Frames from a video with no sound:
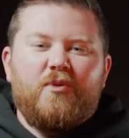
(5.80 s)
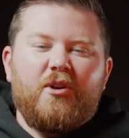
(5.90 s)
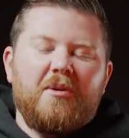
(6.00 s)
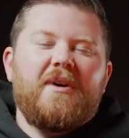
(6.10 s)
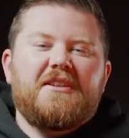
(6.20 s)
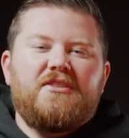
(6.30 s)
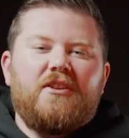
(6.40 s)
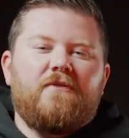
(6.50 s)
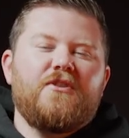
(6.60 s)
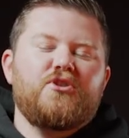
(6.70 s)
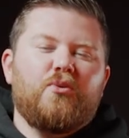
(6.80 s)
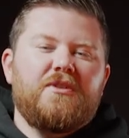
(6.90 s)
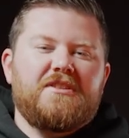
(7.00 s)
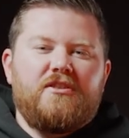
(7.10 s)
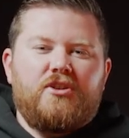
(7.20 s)
Welcome back to the Official
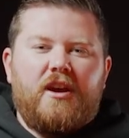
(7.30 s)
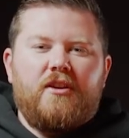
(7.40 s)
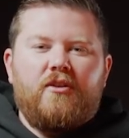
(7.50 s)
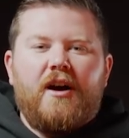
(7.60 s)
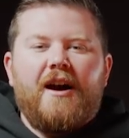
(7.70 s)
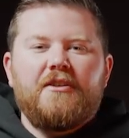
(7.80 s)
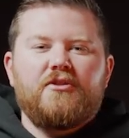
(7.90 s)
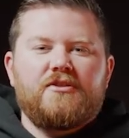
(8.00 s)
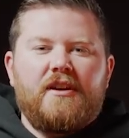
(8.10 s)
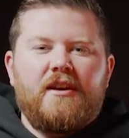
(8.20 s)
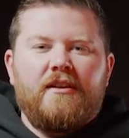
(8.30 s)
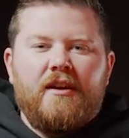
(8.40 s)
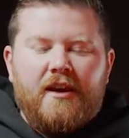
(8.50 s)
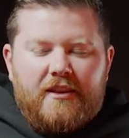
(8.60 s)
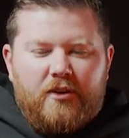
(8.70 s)
Whiskey channel. I understand
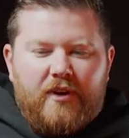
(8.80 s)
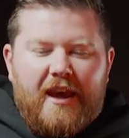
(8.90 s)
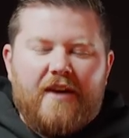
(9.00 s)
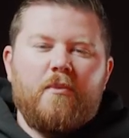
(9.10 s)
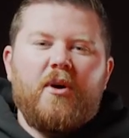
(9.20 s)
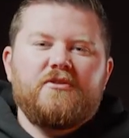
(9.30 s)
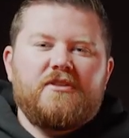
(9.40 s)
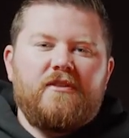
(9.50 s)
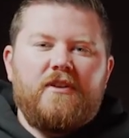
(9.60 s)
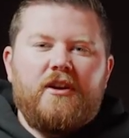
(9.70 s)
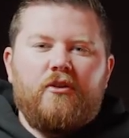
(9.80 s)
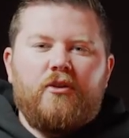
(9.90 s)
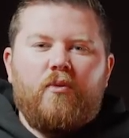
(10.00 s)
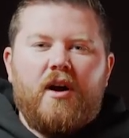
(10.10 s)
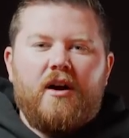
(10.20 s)
that we haven't posted a video in
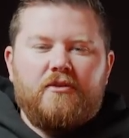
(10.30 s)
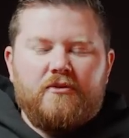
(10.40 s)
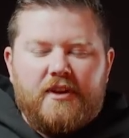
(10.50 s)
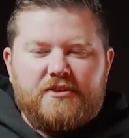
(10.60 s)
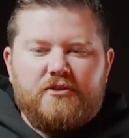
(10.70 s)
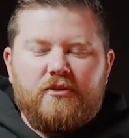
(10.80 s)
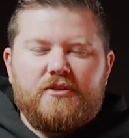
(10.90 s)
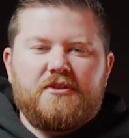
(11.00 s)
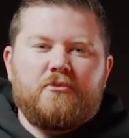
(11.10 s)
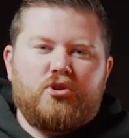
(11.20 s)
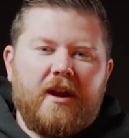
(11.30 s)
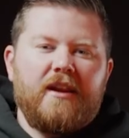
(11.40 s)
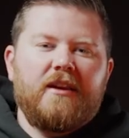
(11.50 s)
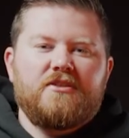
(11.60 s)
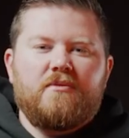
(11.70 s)
a while. That's due to some
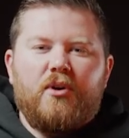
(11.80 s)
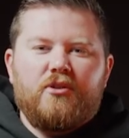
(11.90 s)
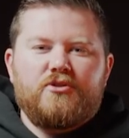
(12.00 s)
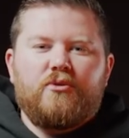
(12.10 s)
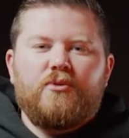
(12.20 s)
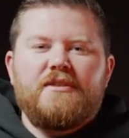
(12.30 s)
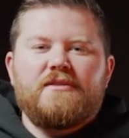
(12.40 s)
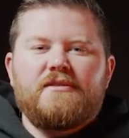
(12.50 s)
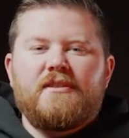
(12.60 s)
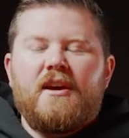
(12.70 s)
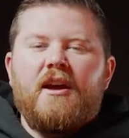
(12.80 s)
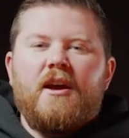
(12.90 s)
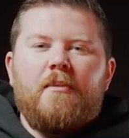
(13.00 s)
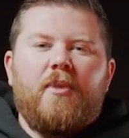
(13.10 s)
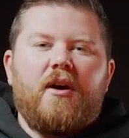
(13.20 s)
training and some personal reasons,
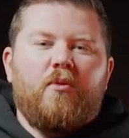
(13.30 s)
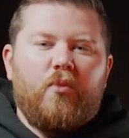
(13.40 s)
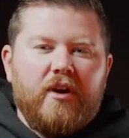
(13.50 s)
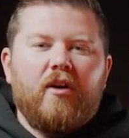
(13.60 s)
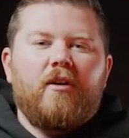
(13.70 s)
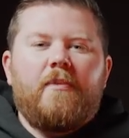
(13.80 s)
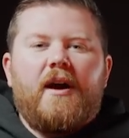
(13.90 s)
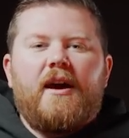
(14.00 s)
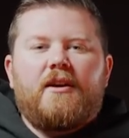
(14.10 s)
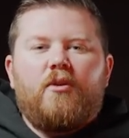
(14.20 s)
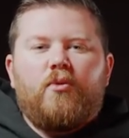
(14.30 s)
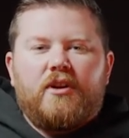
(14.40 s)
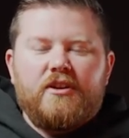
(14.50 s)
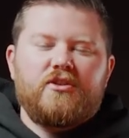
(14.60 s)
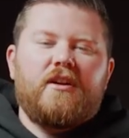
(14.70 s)
but we are back. We're
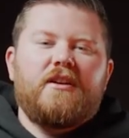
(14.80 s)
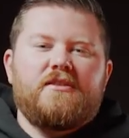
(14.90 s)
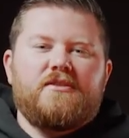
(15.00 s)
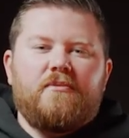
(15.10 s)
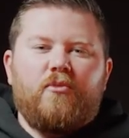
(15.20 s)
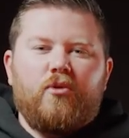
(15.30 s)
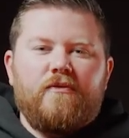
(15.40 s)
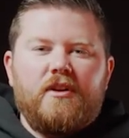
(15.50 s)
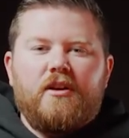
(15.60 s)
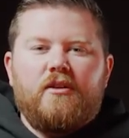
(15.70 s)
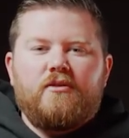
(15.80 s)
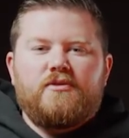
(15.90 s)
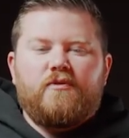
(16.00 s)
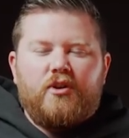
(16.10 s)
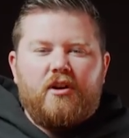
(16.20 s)
gonna try to get some more
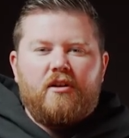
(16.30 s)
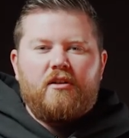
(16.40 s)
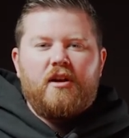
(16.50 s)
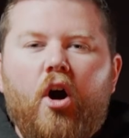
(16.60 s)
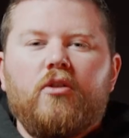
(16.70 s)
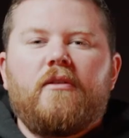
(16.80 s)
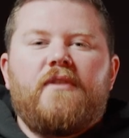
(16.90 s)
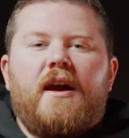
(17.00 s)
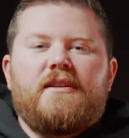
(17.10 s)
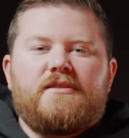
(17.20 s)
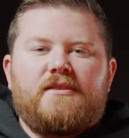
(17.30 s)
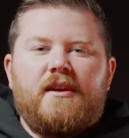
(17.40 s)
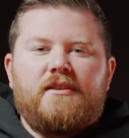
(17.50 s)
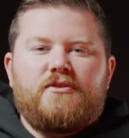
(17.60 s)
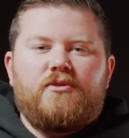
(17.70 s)
videos for y'all. All of that is
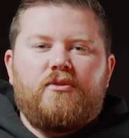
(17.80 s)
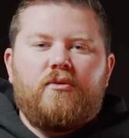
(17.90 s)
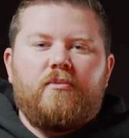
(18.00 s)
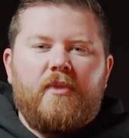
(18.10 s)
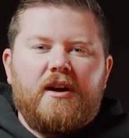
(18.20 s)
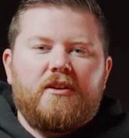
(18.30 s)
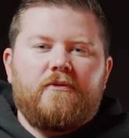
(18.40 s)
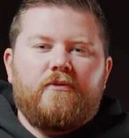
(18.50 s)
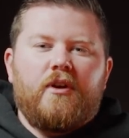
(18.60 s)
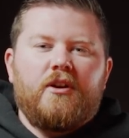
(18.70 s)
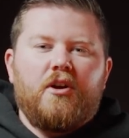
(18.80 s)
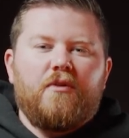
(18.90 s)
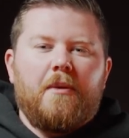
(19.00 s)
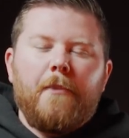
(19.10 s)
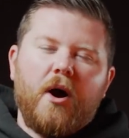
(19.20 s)
thanks to my good friend
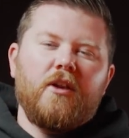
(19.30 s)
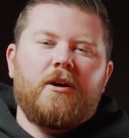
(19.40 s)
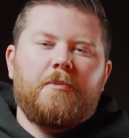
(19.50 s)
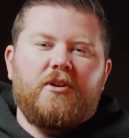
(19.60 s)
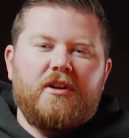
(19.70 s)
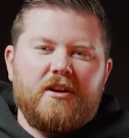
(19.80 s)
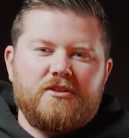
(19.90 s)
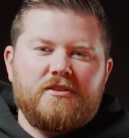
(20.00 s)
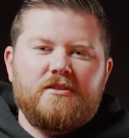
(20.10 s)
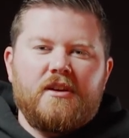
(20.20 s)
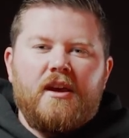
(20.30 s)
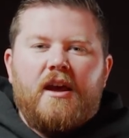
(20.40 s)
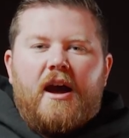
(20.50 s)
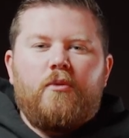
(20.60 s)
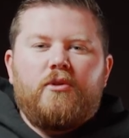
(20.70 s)
over at Bondoc Productions.
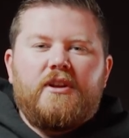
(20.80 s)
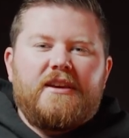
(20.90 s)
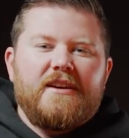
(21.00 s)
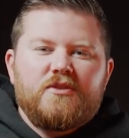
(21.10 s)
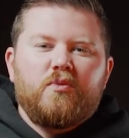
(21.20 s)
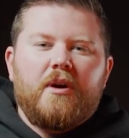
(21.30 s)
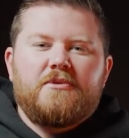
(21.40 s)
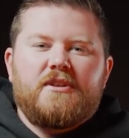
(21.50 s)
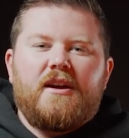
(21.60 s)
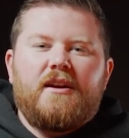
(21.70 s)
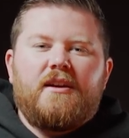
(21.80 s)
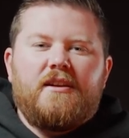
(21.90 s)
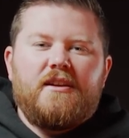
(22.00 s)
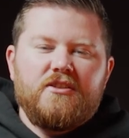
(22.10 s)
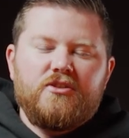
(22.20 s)
I will link his website
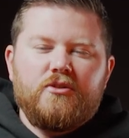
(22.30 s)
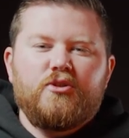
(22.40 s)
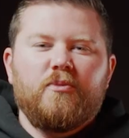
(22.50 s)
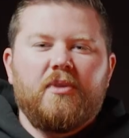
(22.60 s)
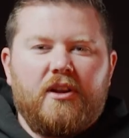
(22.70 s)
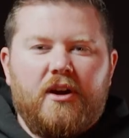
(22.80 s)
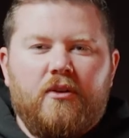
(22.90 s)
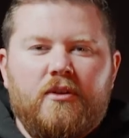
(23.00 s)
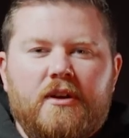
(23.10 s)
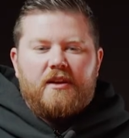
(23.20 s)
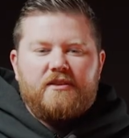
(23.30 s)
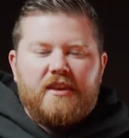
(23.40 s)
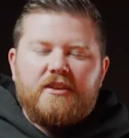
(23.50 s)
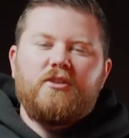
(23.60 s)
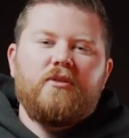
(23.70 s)
and his YouTube below. And
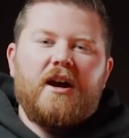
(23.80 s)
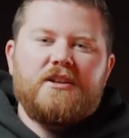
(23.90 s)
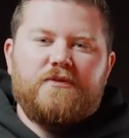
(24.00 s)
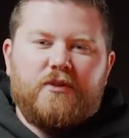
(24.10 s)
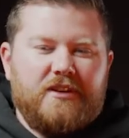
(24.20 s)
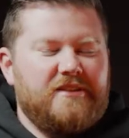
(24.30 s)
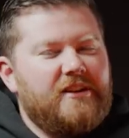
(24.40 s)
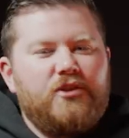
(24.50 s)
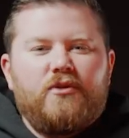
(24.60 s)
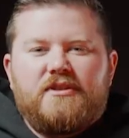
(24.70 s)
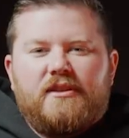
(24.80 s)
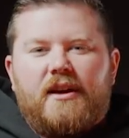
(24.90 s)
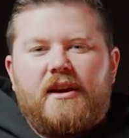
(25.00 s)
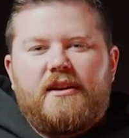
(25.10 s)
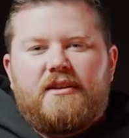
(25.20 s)
thank you guys for continuing to
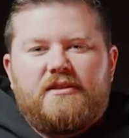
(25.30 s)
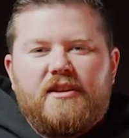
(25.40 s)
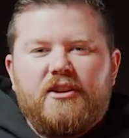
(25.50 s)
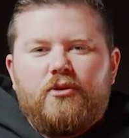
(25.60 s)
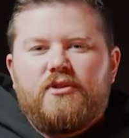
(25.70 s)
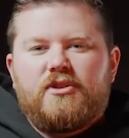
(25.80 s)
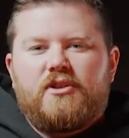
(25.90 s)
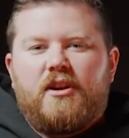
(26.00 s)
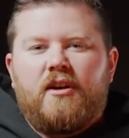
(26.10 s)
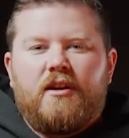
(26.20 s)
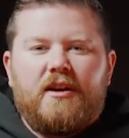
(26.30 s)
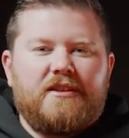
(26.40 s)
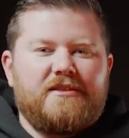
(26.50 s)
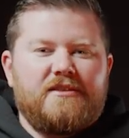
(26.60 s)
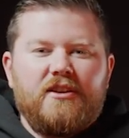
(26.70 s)
like, continuing to share, and
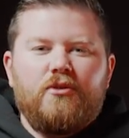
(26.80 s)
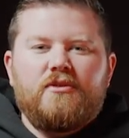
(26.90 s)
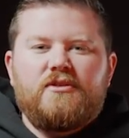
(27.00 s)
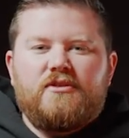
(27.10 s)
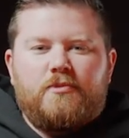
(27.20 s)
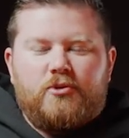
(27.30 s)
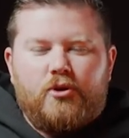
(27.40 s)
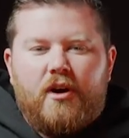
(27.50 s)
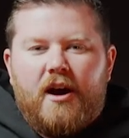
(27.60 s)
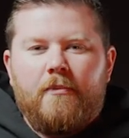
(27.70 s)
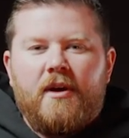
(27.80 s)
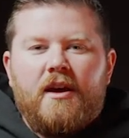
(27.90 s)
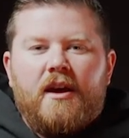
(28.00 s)
continuing to subscribe.